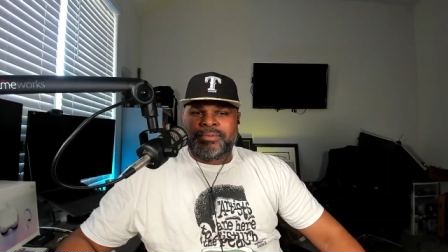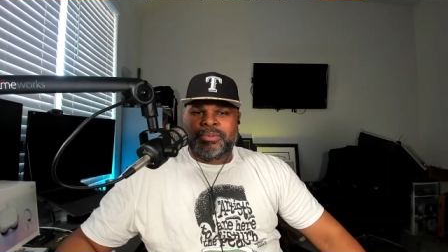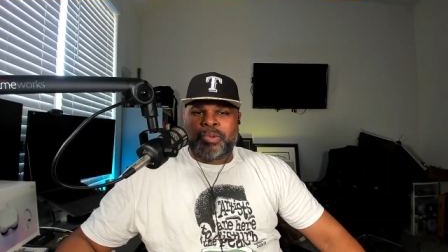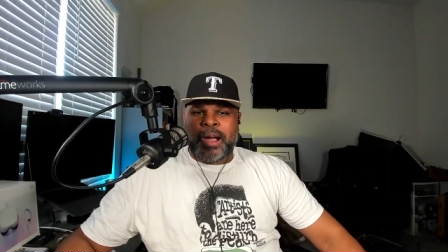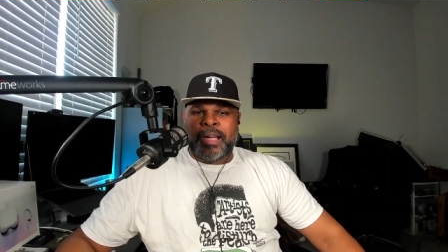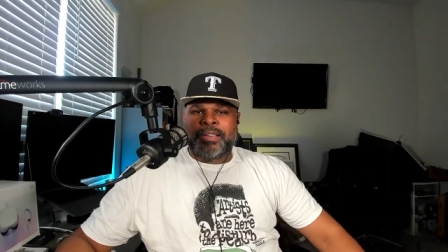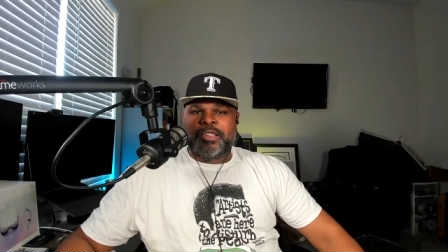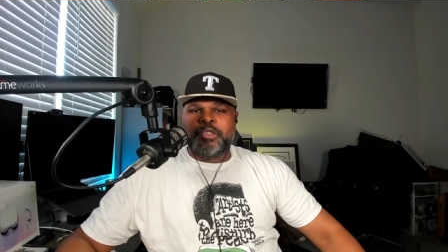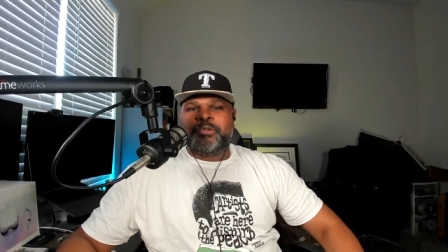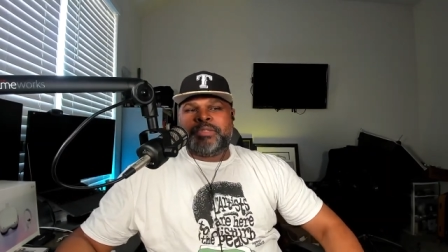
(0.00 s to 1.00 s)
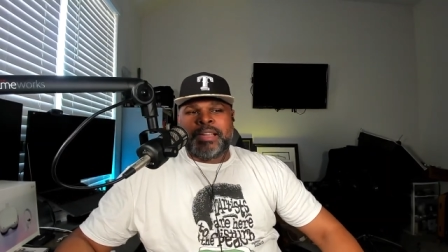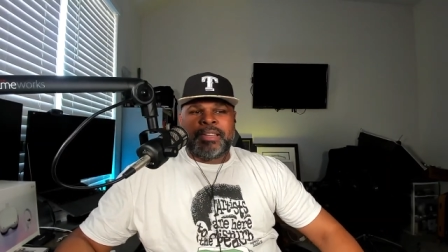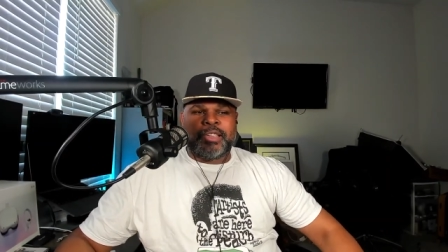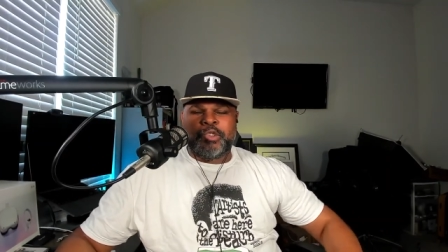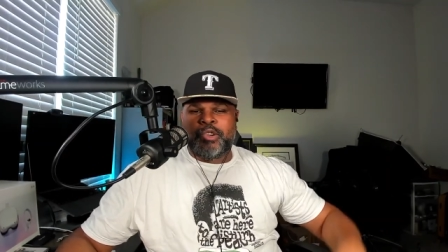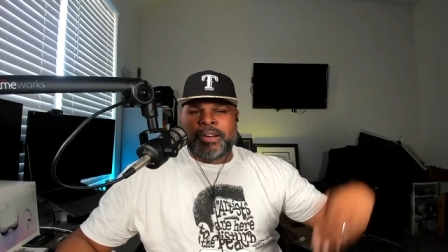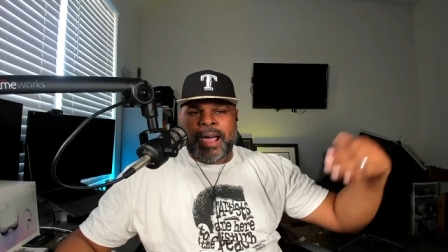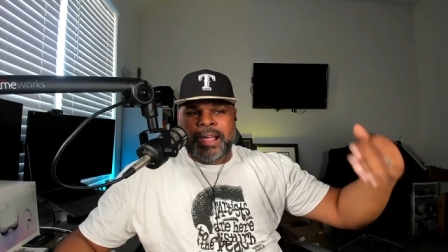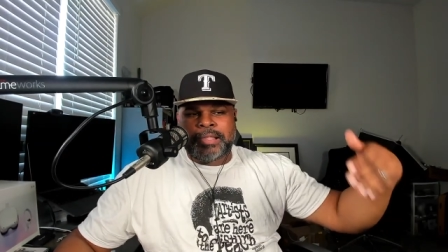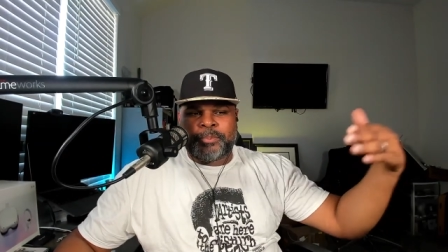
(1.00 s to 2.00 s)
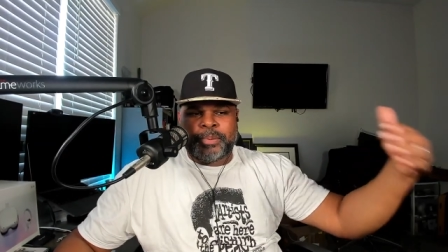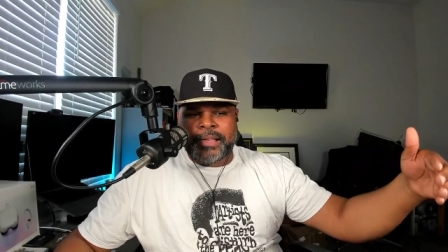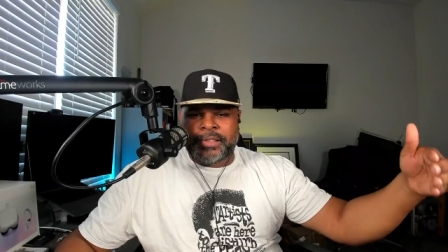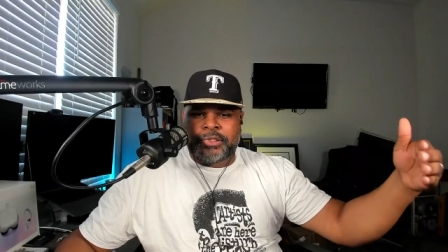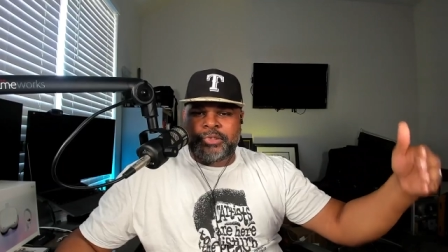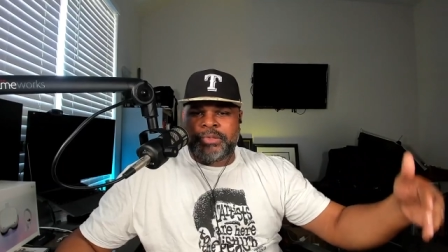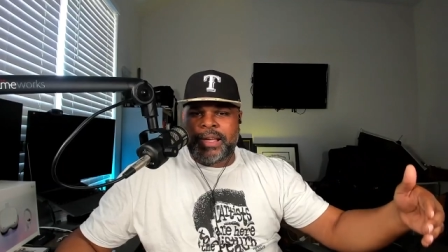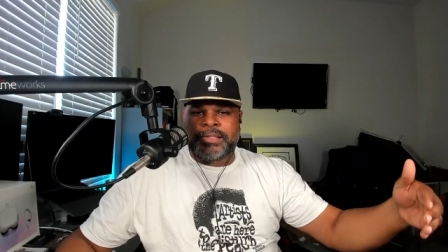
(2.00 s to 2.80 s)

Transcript: Right? You think you're not at the place that you need